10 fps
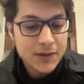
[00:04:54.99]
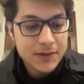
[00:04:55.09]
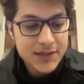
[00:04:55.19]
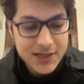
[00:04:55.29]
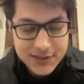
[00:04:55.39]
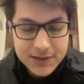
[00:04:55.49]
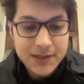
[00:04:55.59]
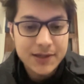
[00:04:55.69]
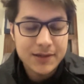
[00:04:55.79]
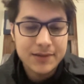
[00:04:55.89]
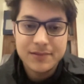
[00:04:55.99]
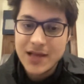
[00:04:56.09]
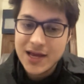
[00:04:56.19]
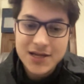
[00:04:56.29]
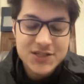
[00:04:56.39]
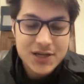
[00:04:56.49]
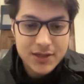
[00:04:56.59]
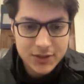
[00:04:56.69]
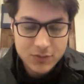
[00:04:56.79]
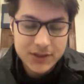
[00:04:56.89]
Yes, like I
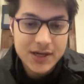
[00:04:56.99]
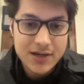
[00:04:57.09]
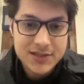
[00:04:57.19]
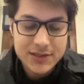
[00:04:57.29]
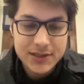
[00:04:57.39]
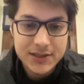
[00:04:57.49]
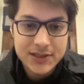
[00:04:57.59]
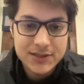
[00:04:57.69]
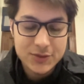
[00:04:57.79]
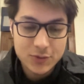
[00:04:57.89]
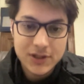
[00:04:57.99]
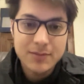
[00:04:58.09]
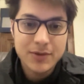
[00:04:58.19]
started with RCs only